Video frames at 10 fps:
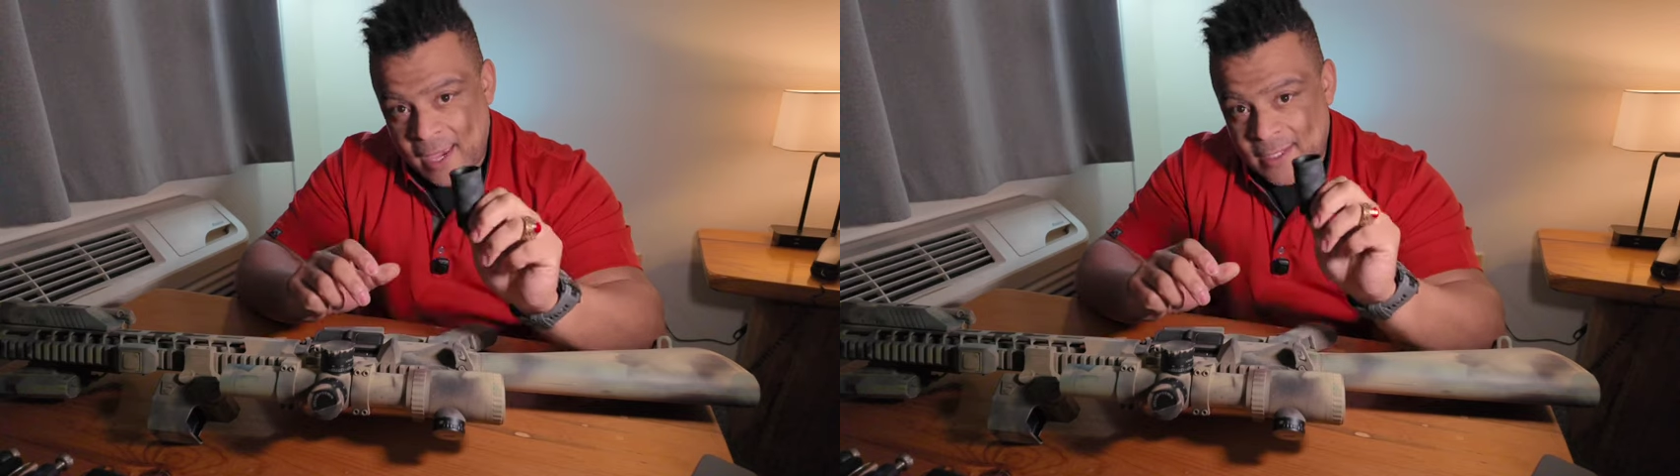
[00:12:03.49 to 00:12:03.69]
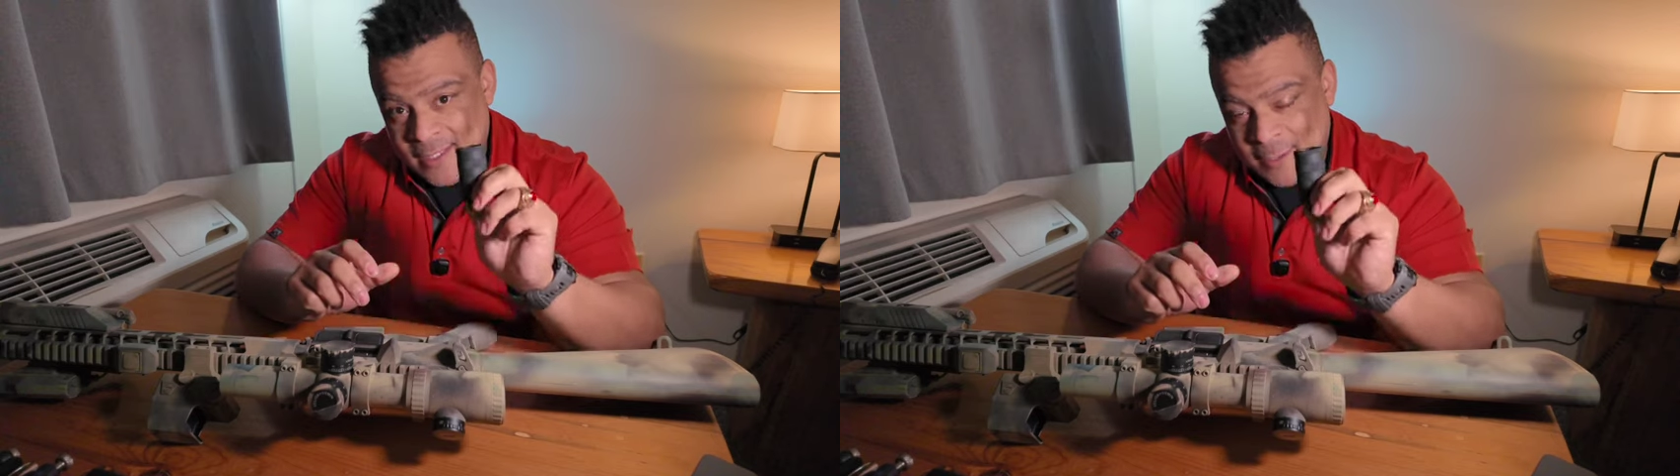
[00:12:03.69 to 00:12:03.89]

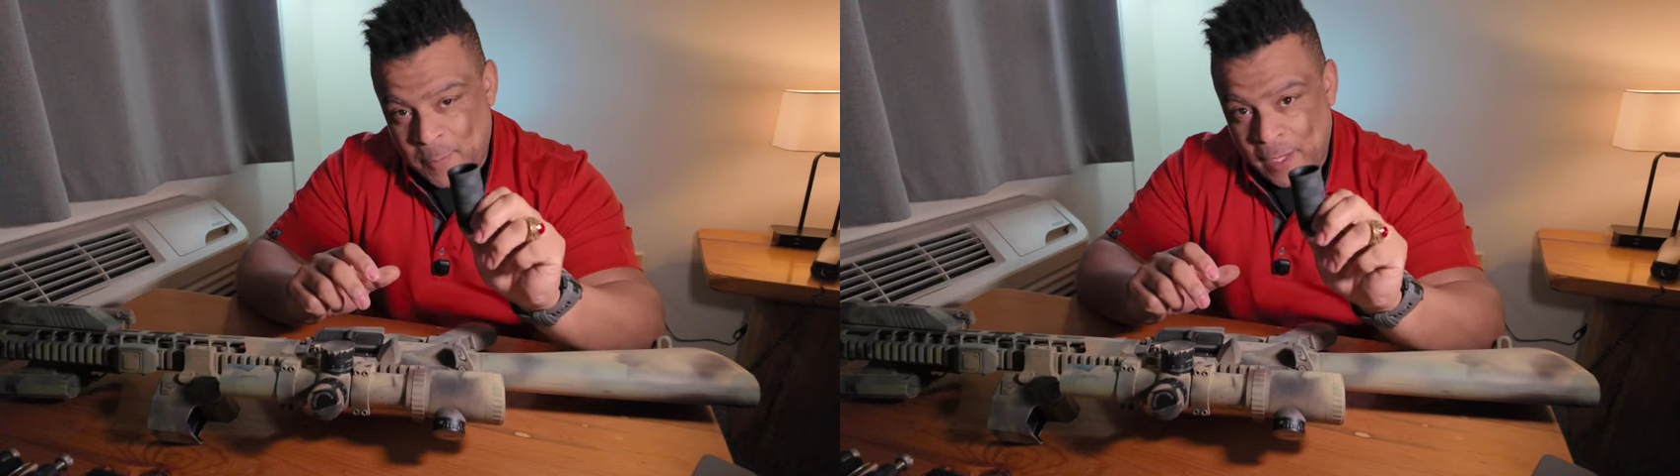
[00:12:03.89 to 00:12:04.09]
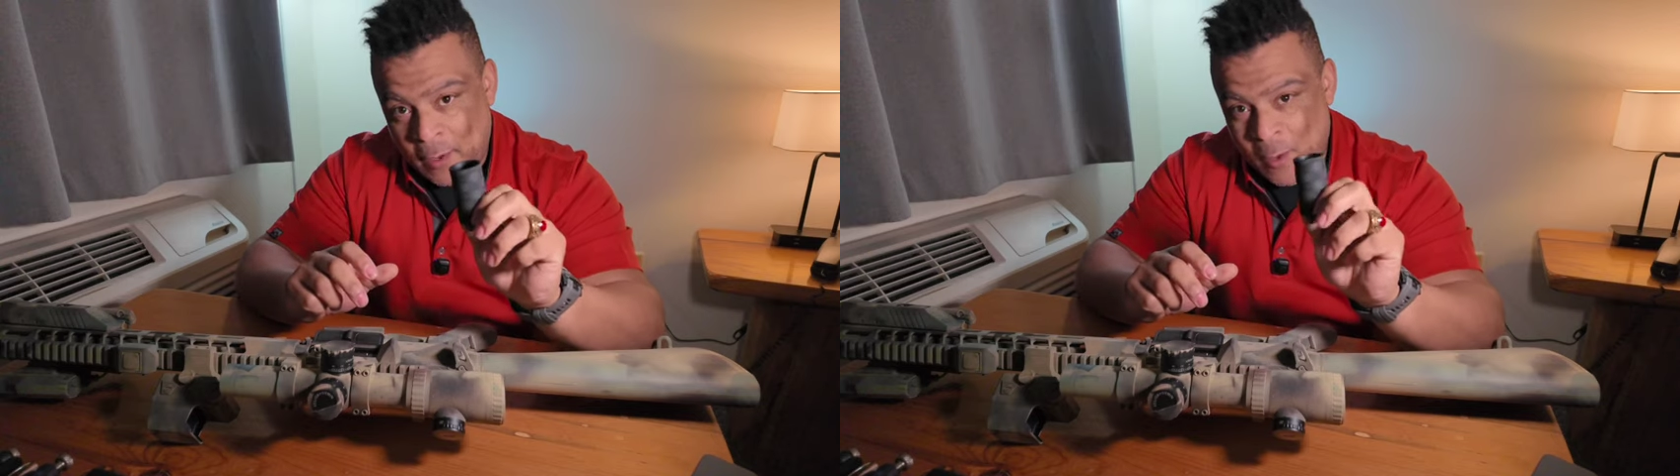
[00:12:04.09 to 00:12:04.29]

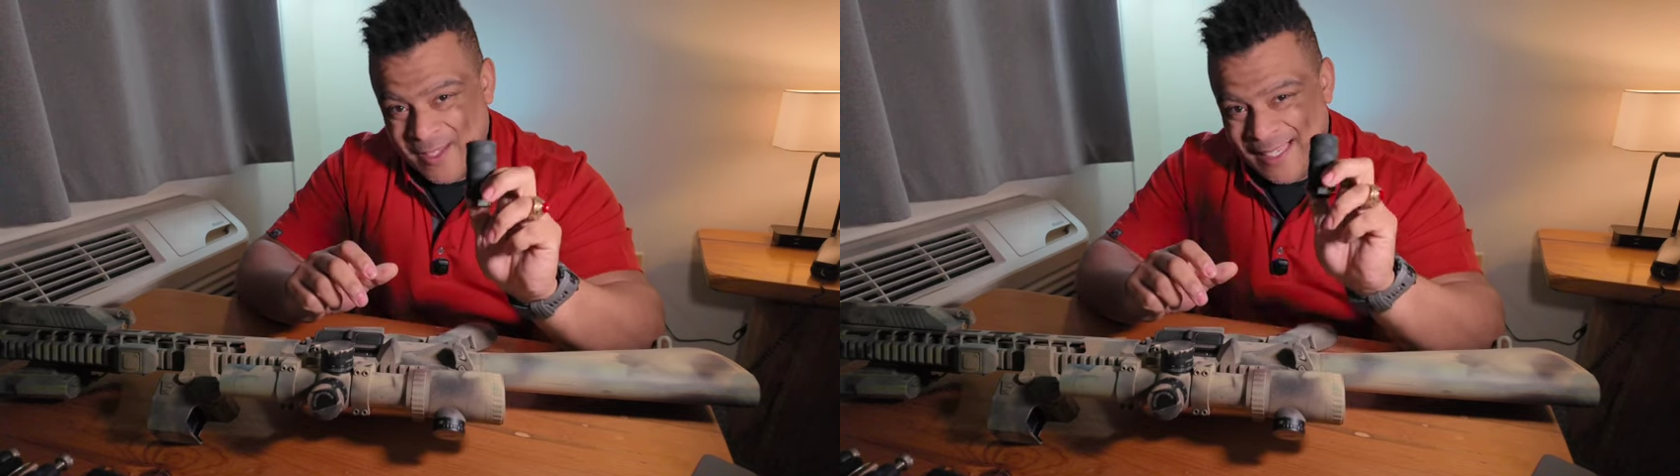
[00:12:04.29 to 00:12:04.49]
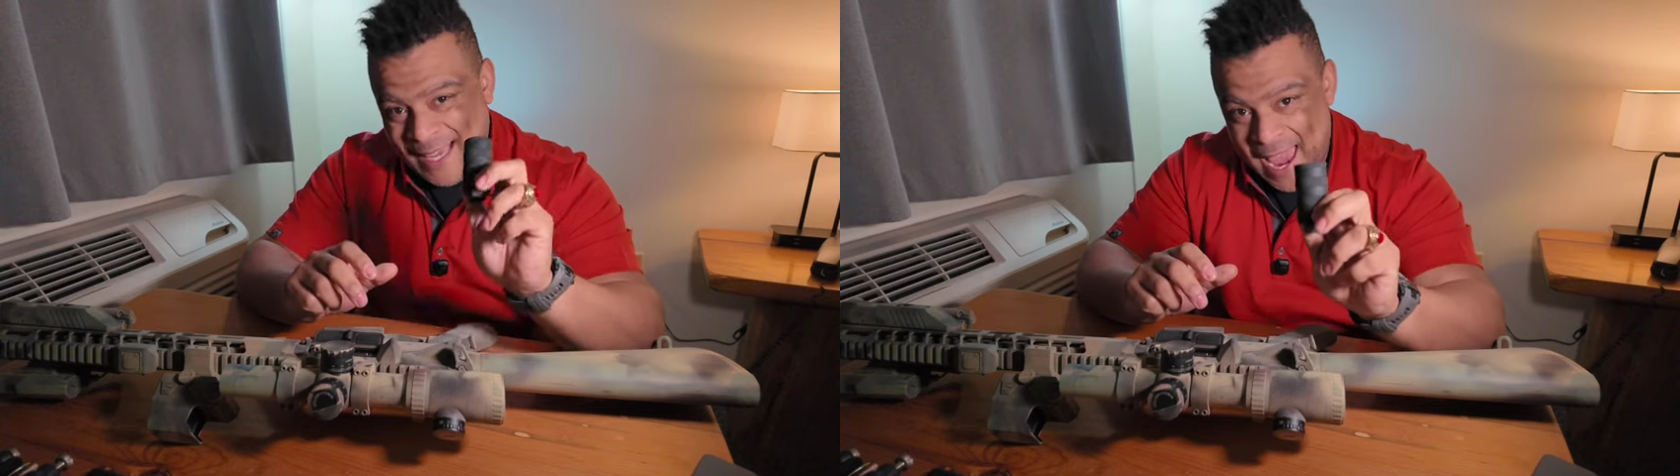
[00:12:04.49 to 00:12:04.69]

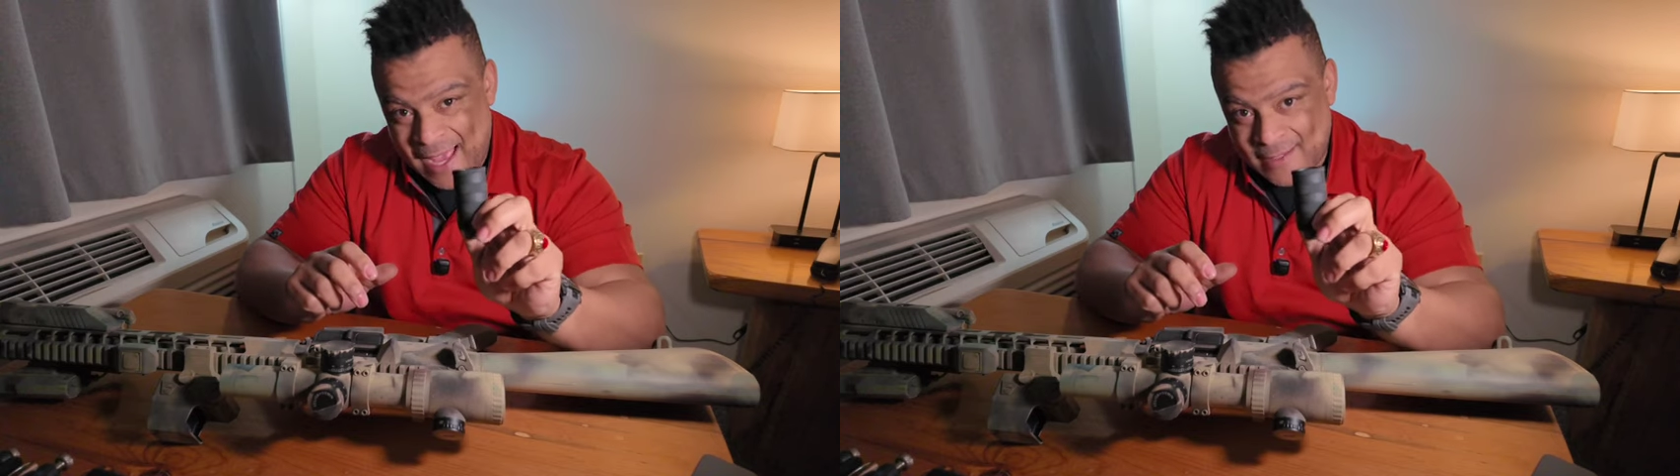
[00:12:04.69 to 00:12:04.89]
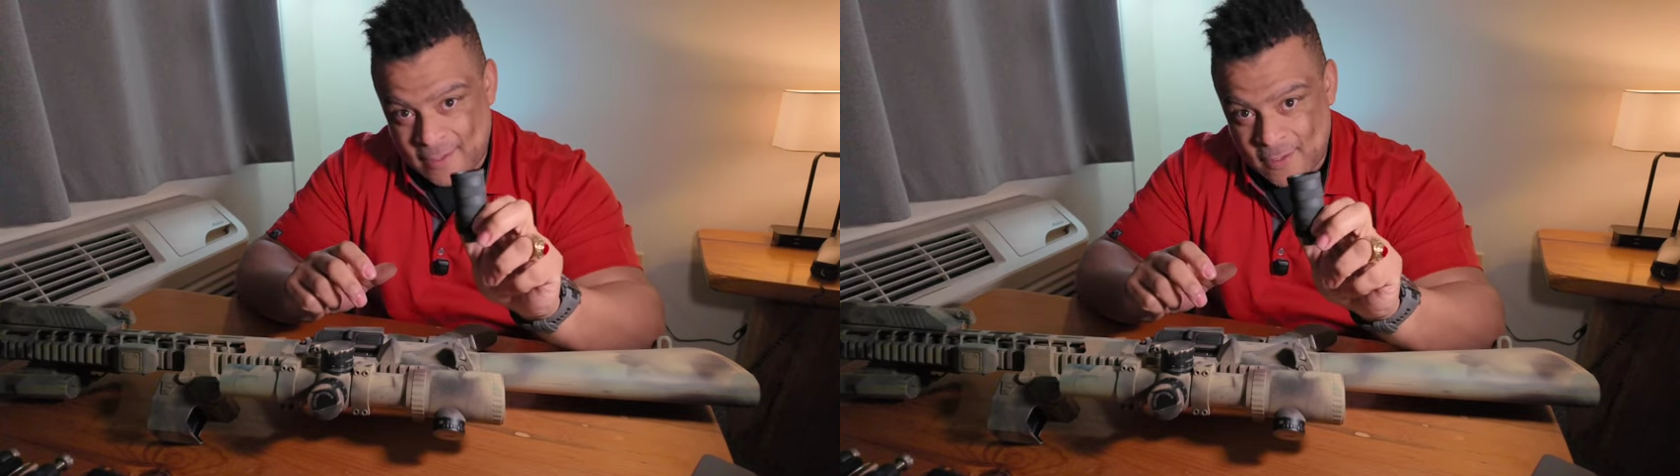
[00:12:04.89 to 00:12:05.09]
expel
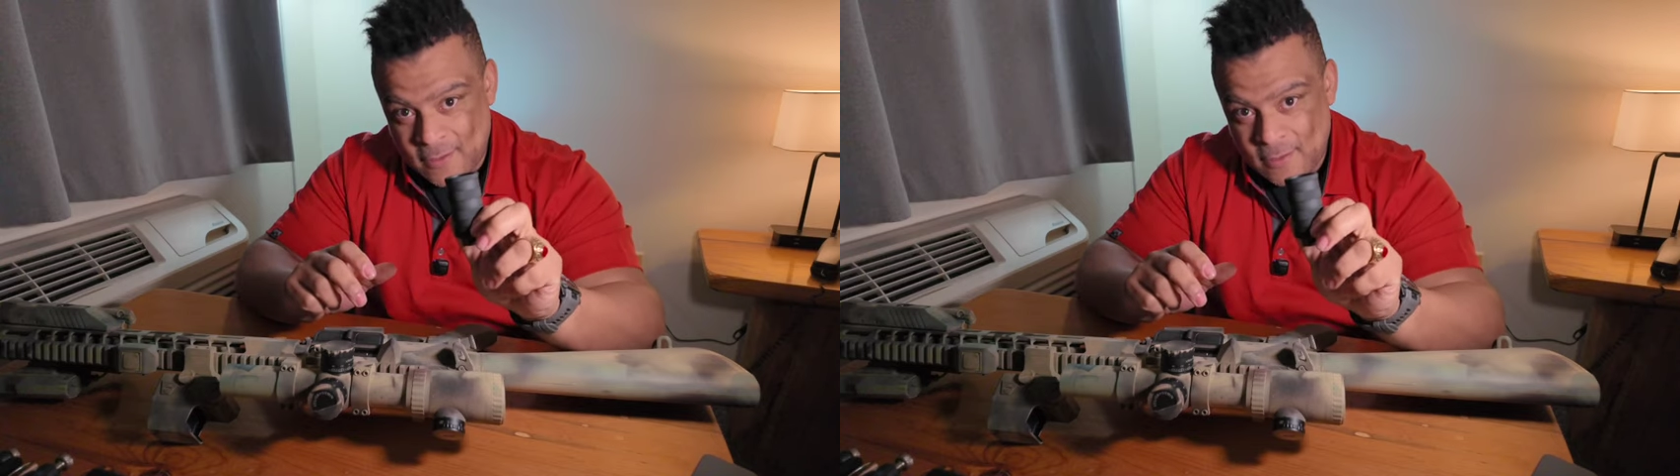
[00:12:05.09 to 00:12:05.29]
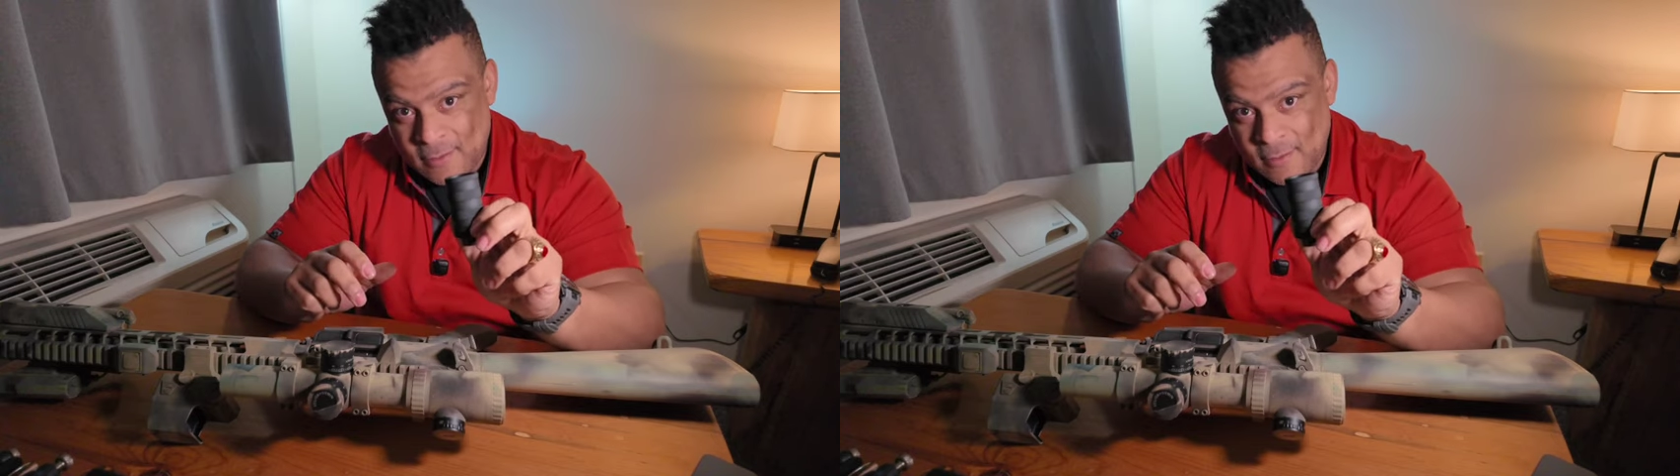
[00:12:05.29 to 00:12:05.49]

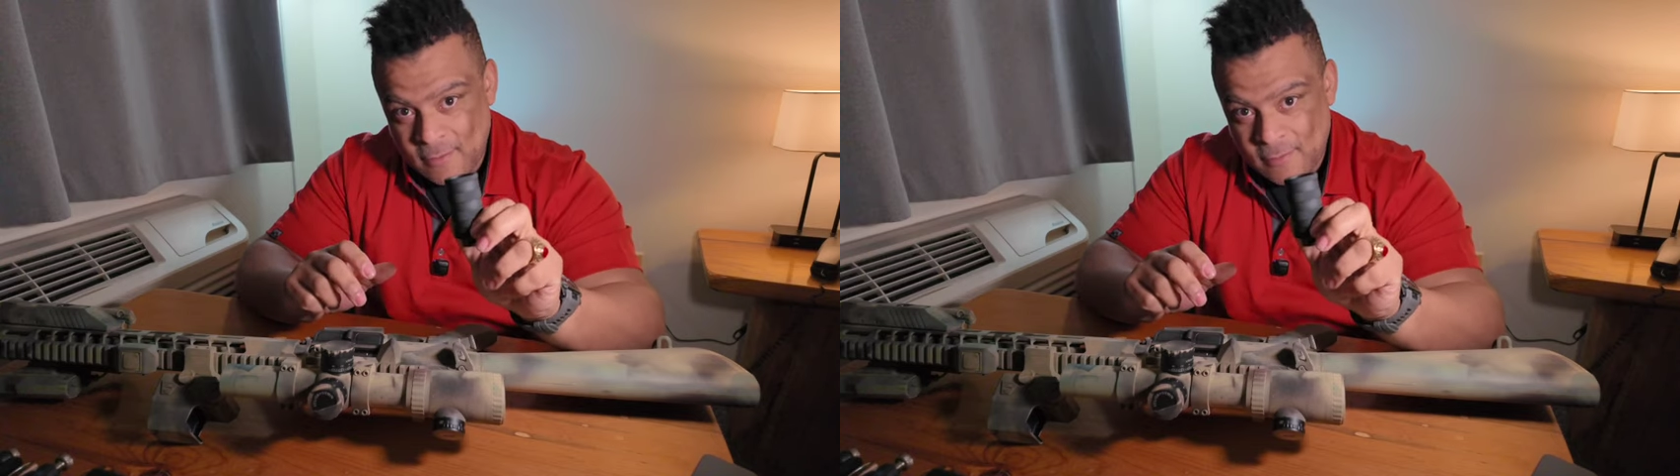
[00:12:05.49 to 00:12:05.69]
gases,